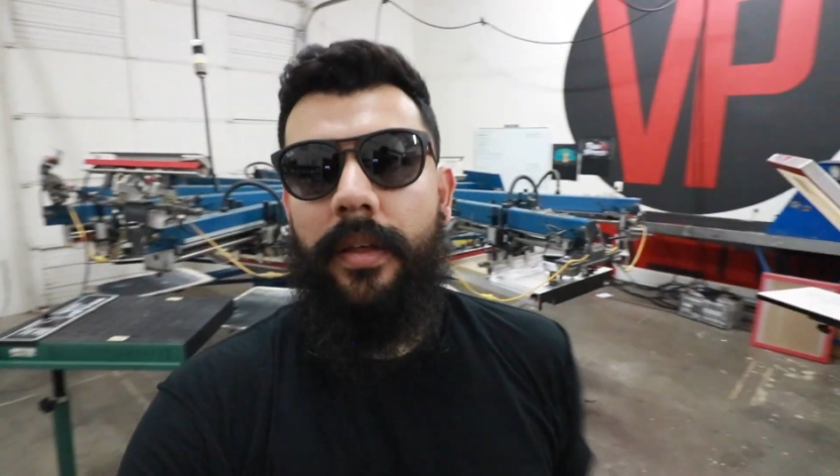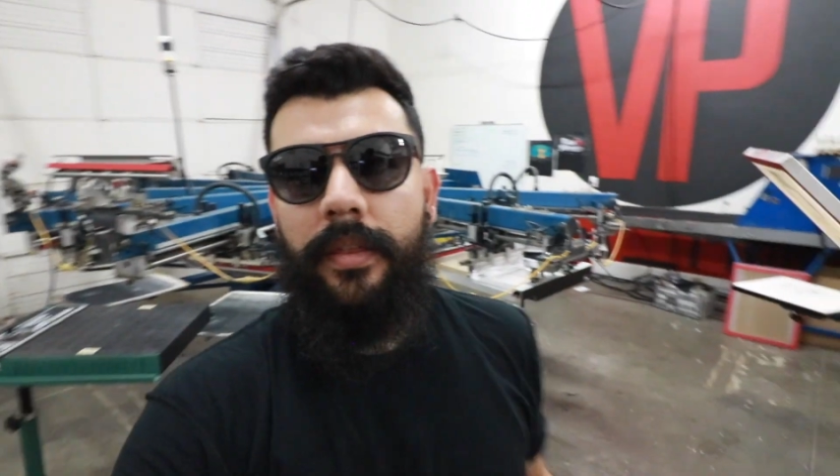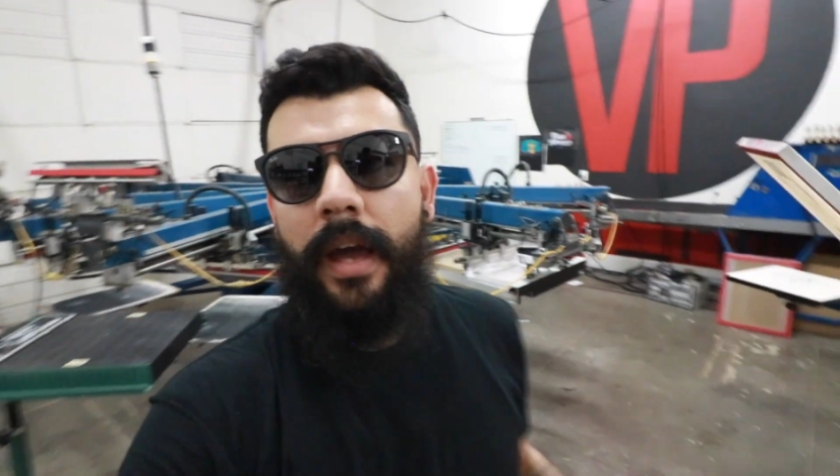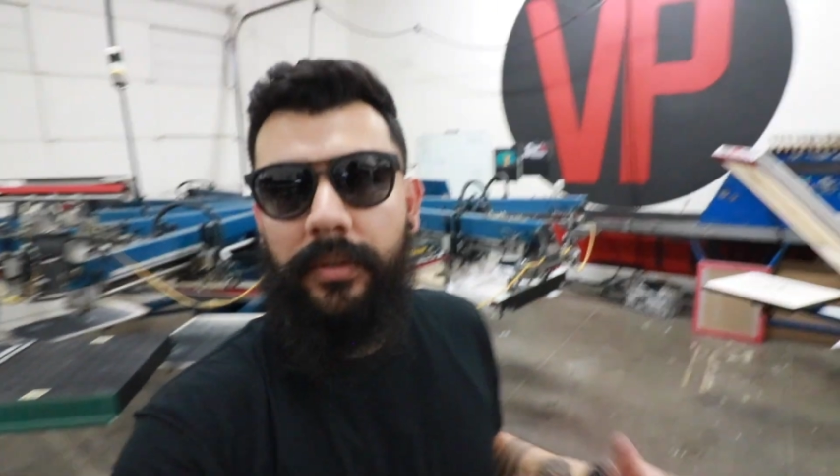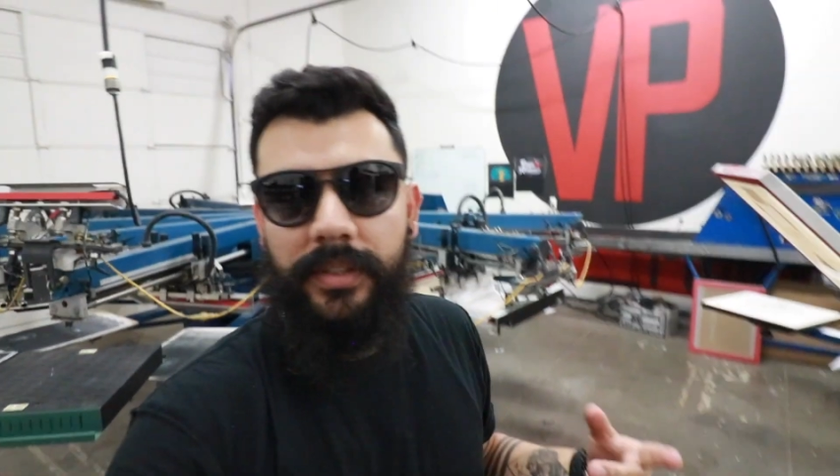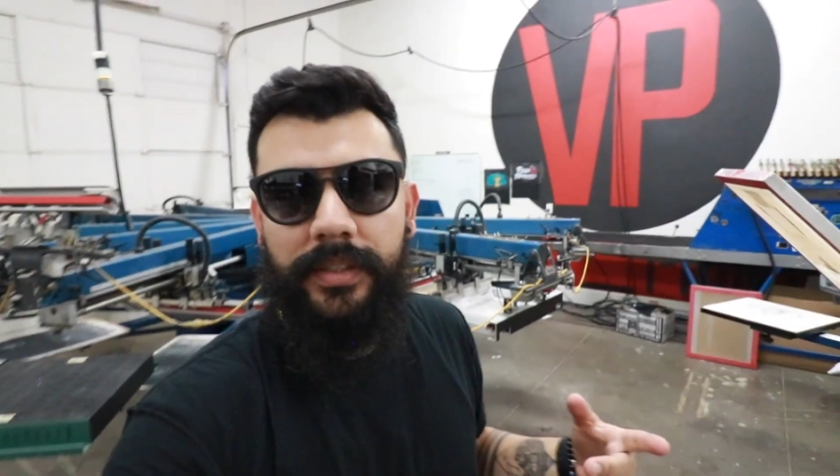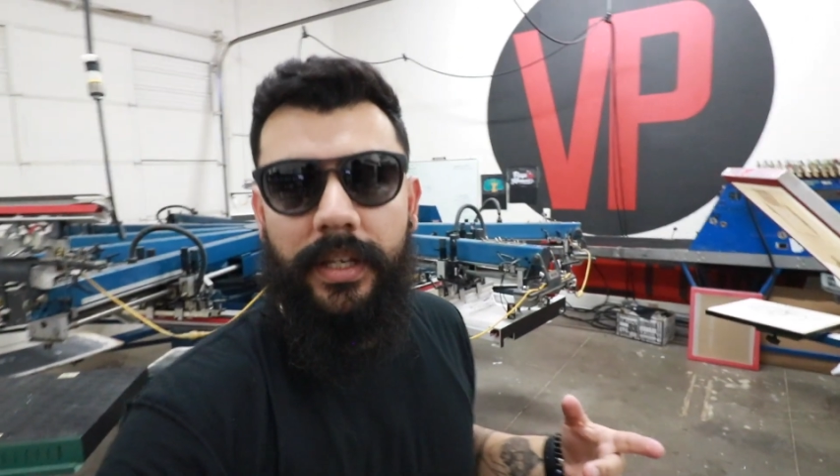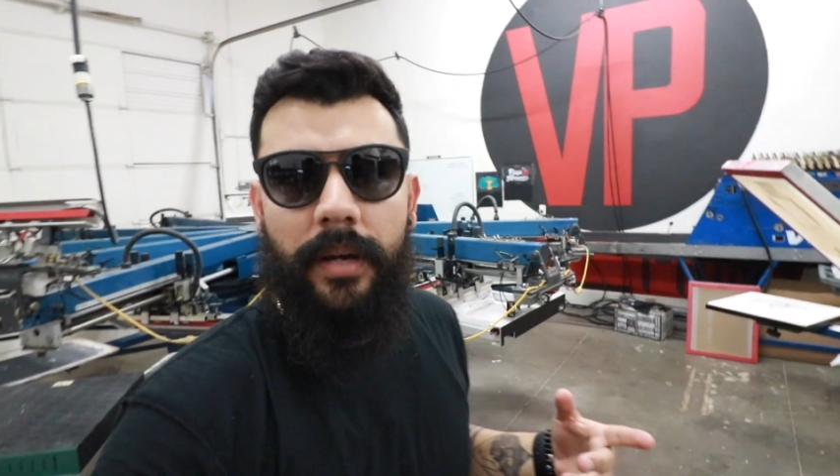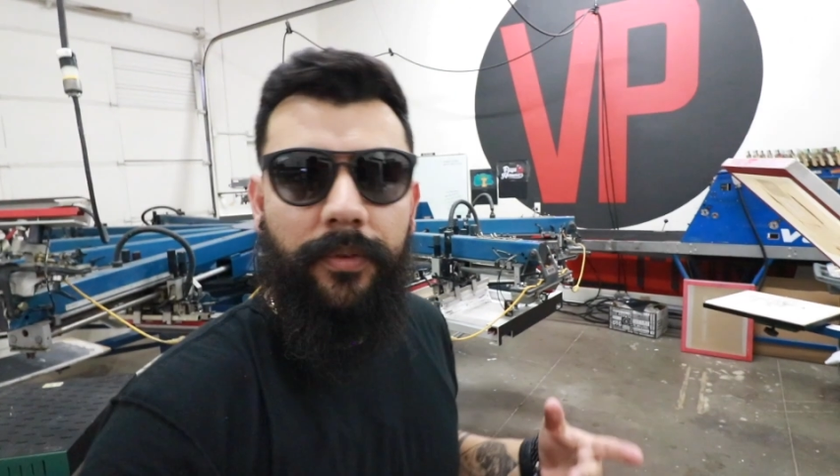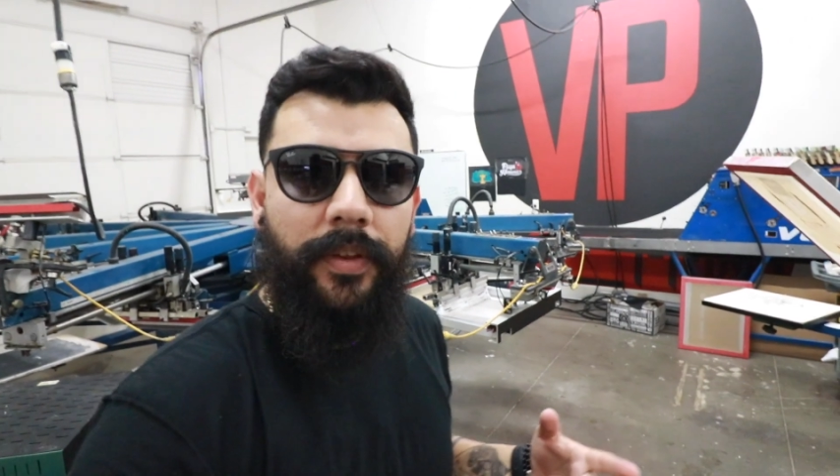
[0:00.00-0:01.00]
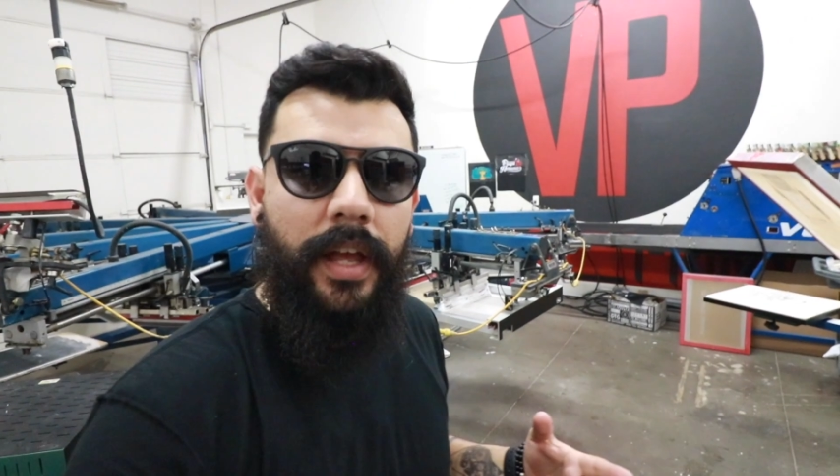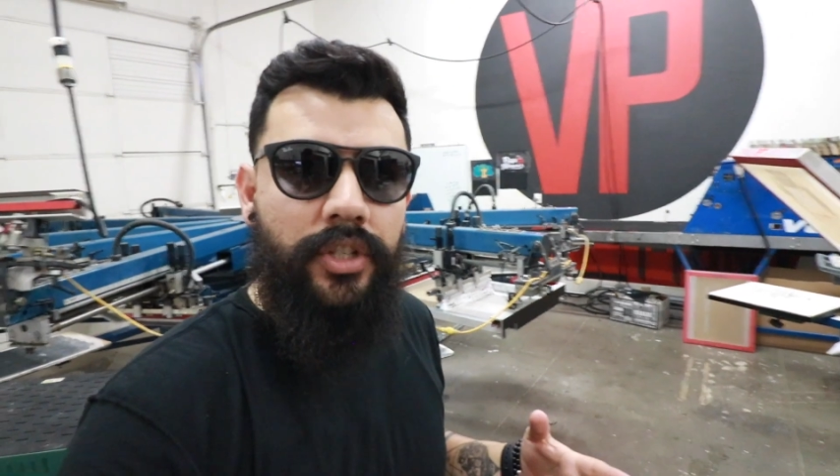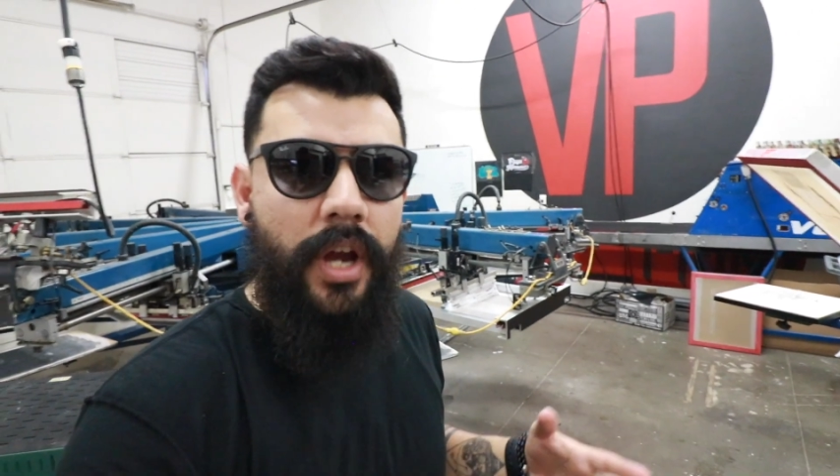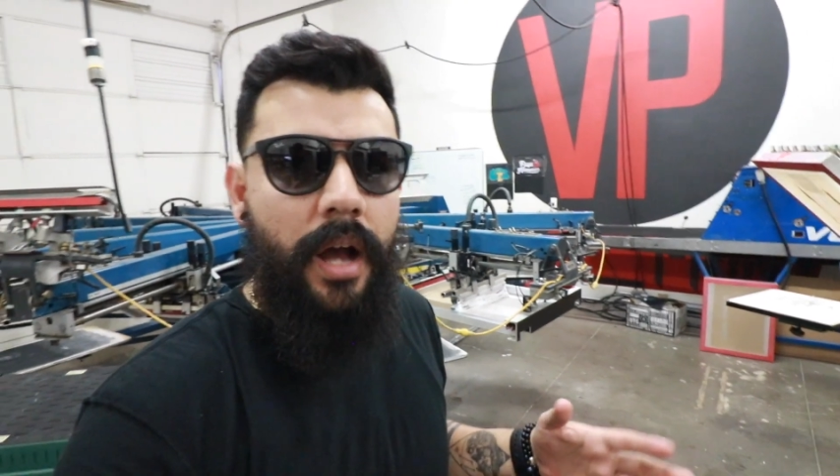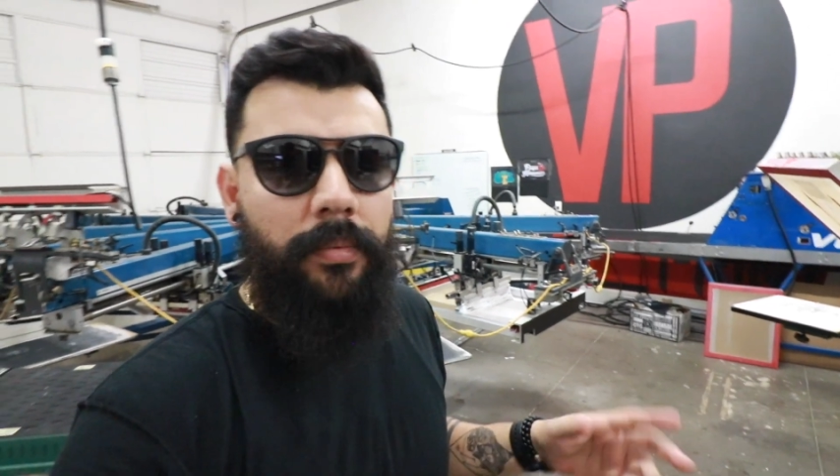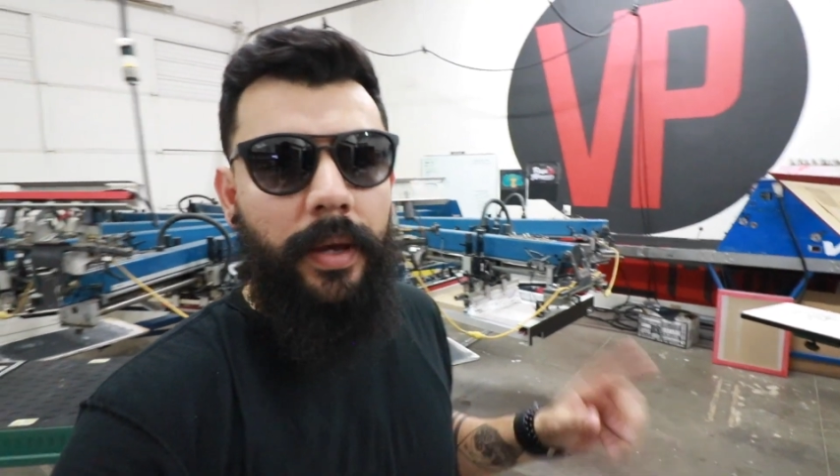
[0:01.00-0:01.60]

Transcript: that was the setup for that job,